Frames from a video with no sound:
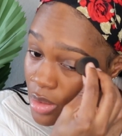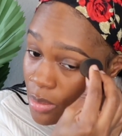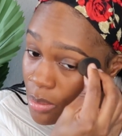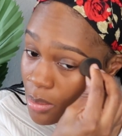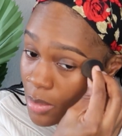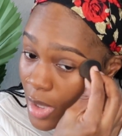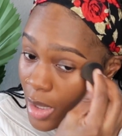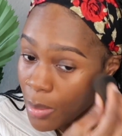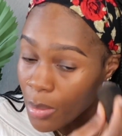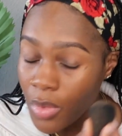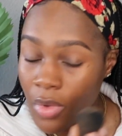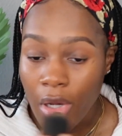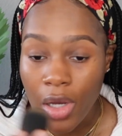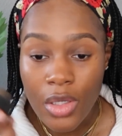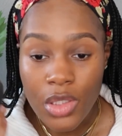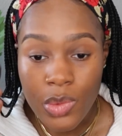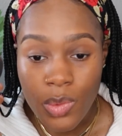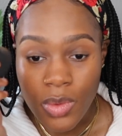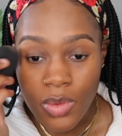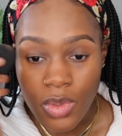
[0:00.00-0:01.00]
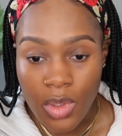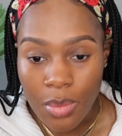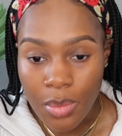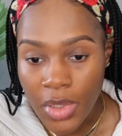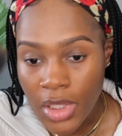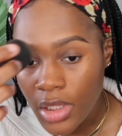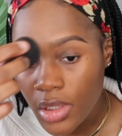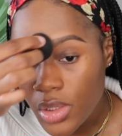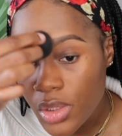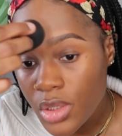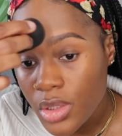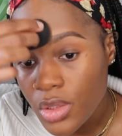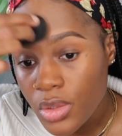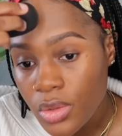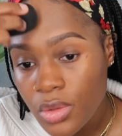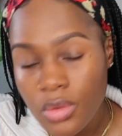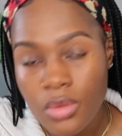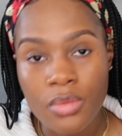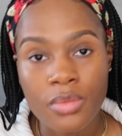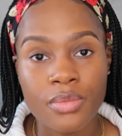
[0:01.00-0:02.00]
my brows with the
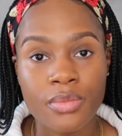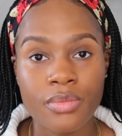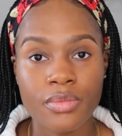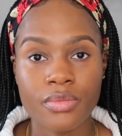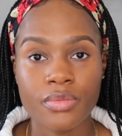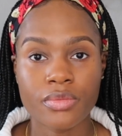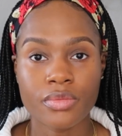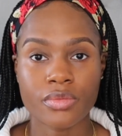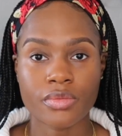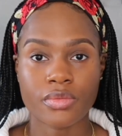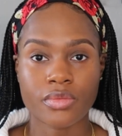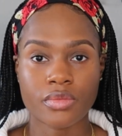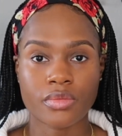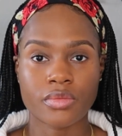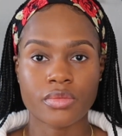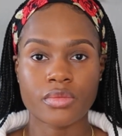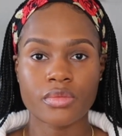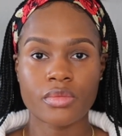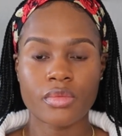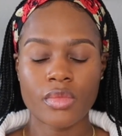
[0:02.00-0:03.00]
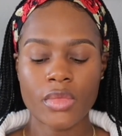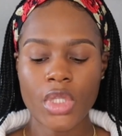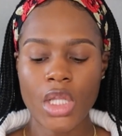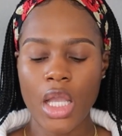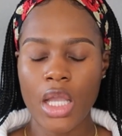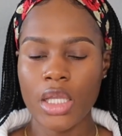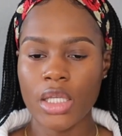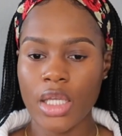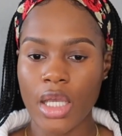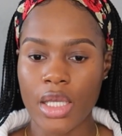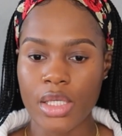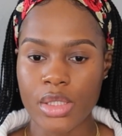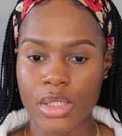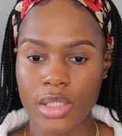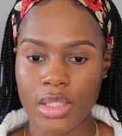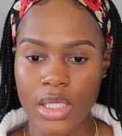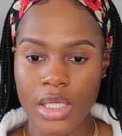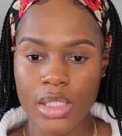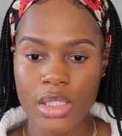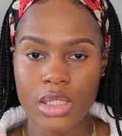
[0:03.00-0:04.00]
pencil. And yeah,
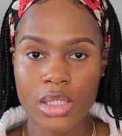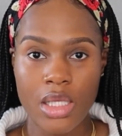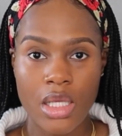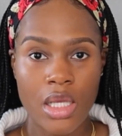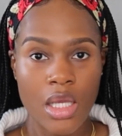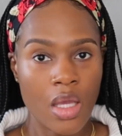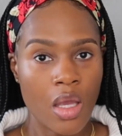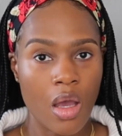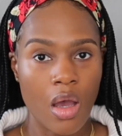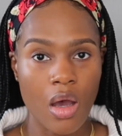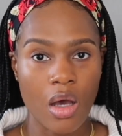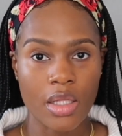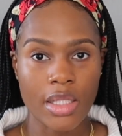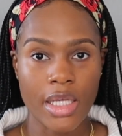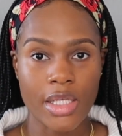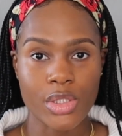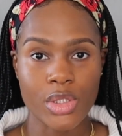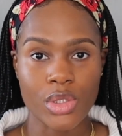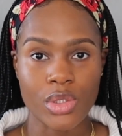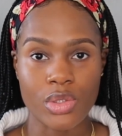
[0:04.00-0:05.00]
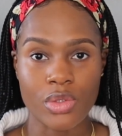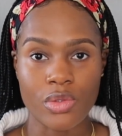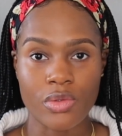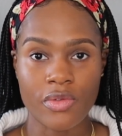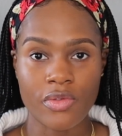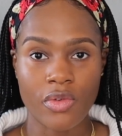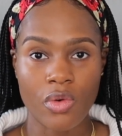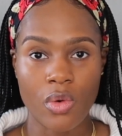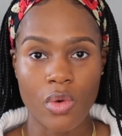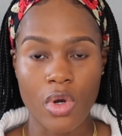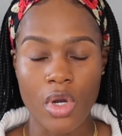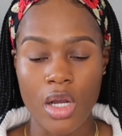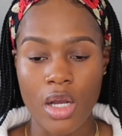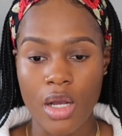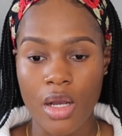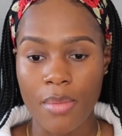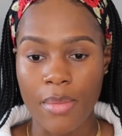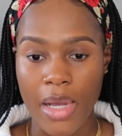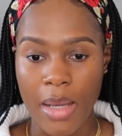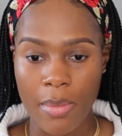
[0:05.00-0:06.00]
so that's all I do
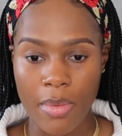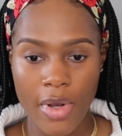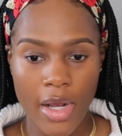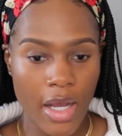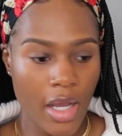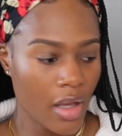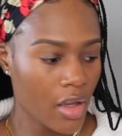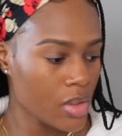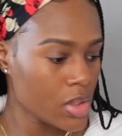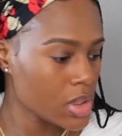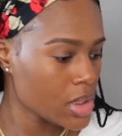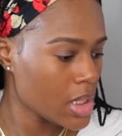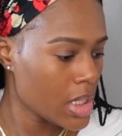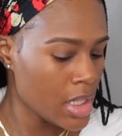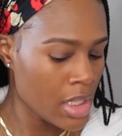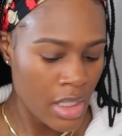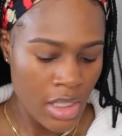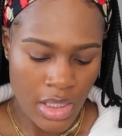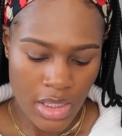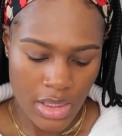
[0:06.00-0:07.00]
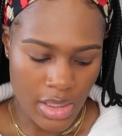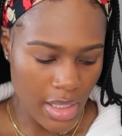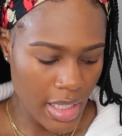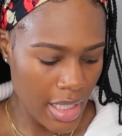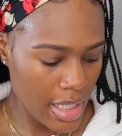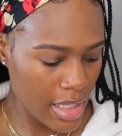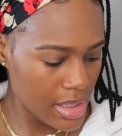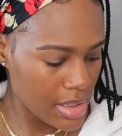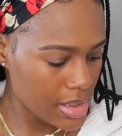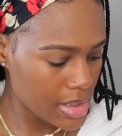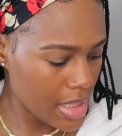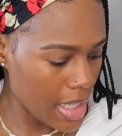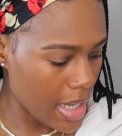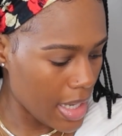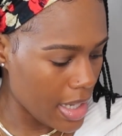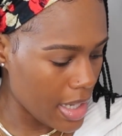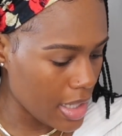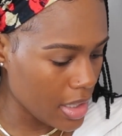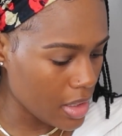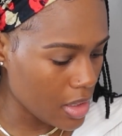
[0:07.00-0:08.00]
for my brows. Next,
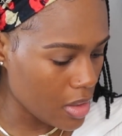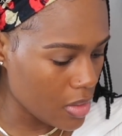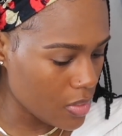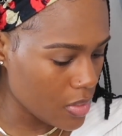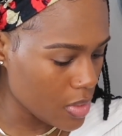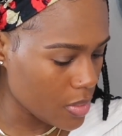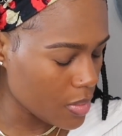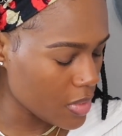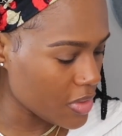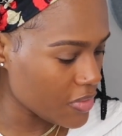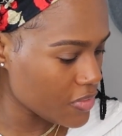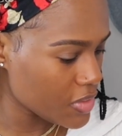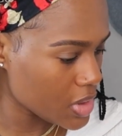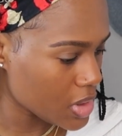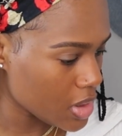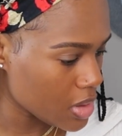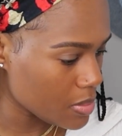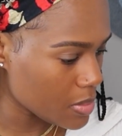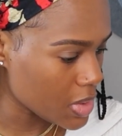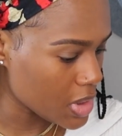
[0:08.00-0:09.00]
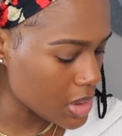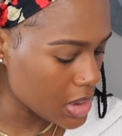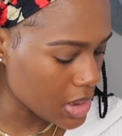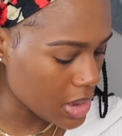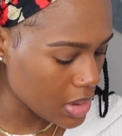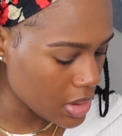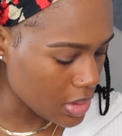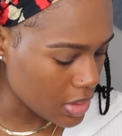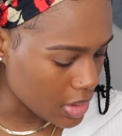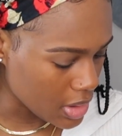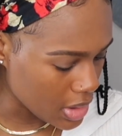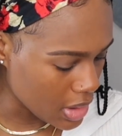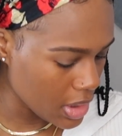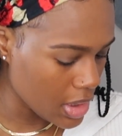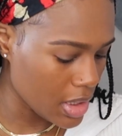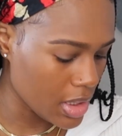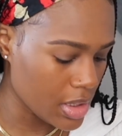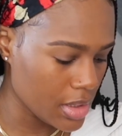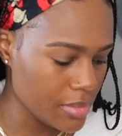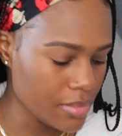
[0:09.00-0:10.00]
I go in with some concealer
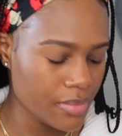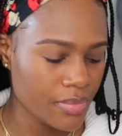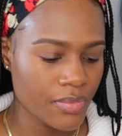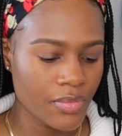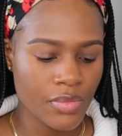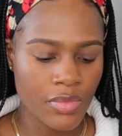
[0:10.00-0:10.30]
again,